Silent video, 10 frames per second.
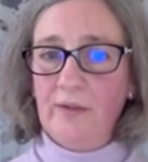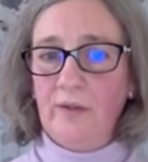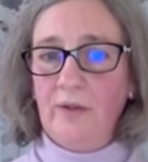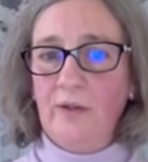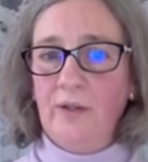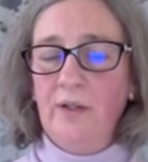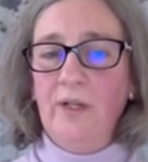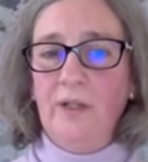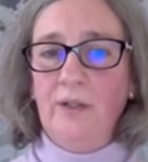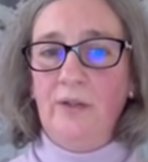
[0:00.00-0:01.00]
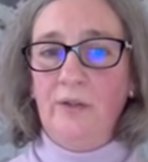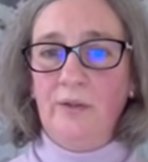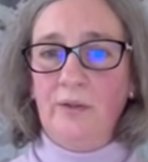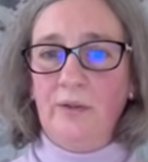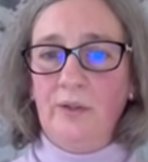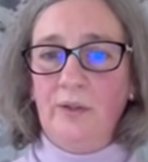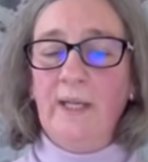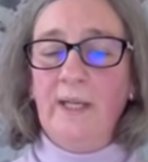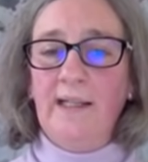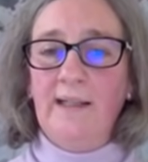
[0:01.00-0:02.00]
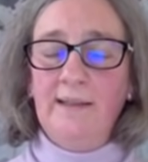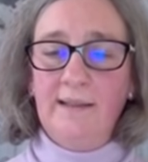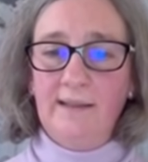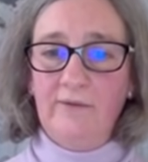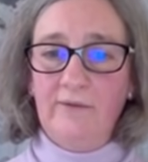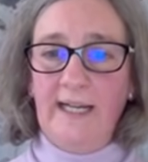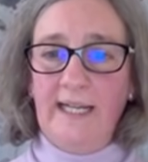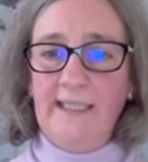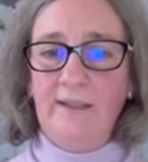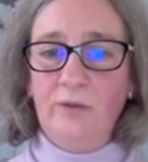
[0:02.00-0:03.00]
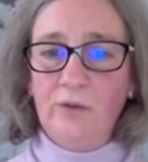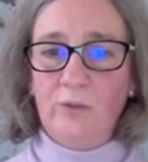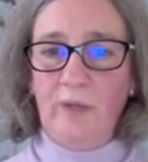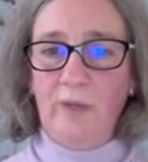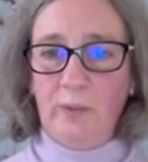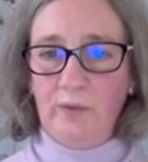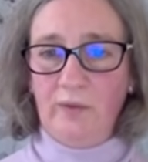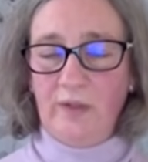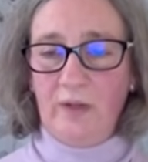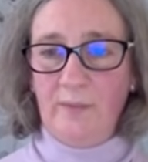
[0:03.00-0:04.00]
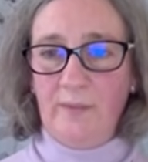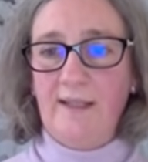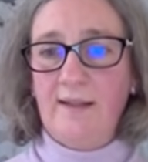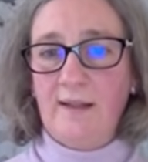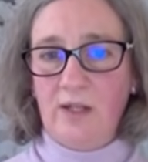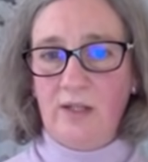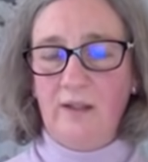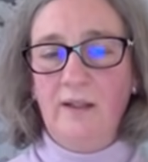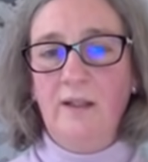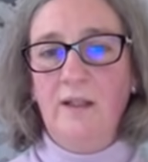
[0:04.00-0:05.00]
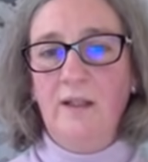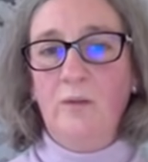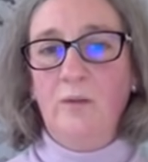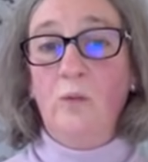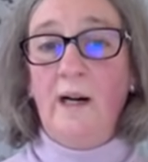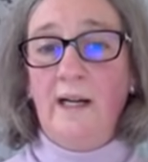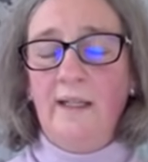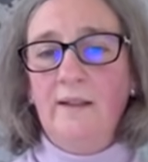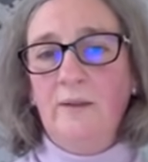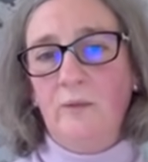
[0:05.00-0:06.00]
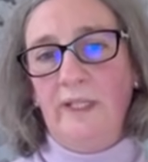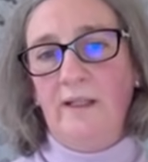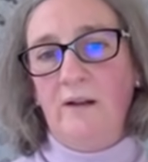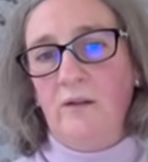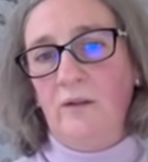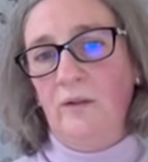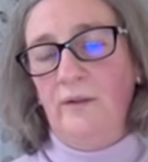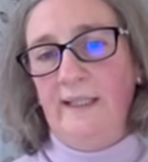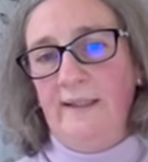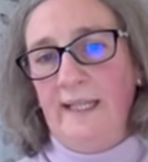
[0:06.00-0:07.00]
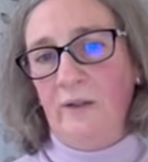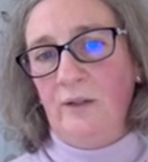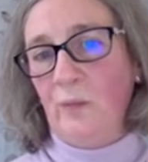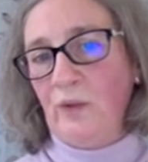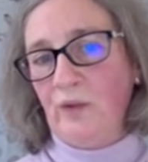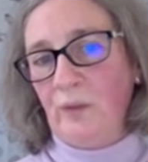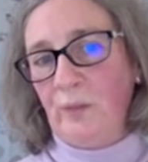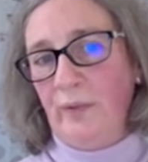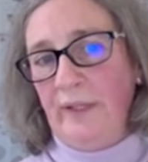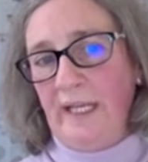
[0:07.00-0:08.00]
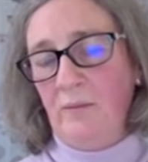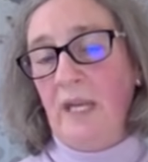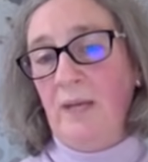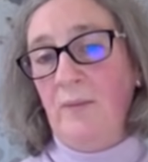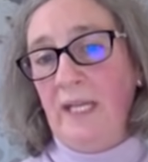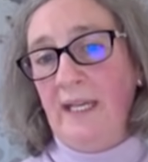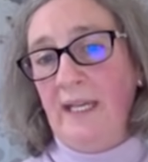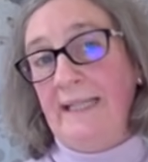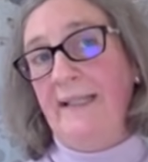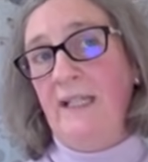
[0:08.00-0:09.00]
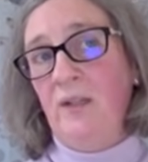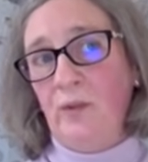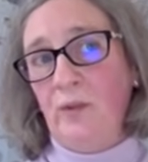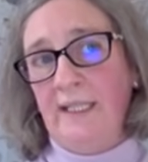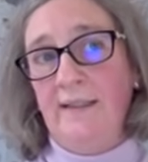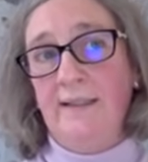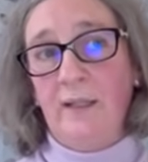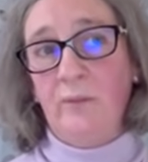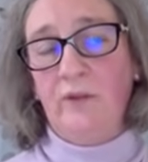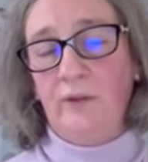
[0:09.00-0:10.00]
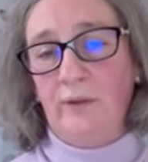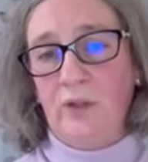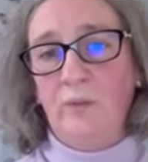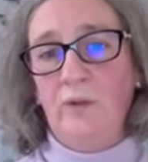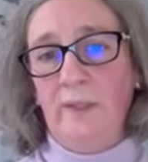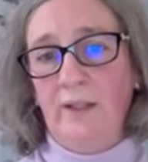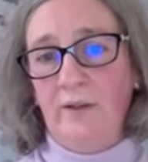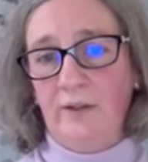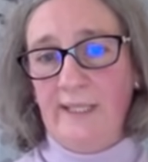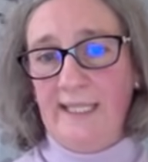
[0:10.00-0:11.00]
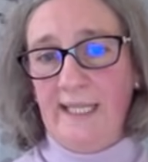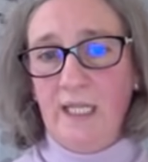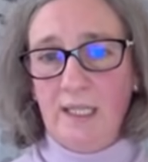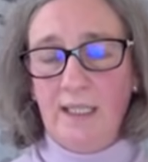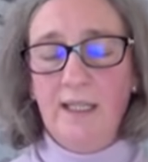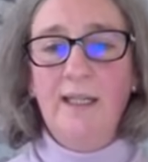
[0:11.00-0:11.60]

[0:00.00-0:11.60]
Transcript: So you will find in those reports some discussion why we concluded that the most appropriate maybe at this point in time for us would be authorization.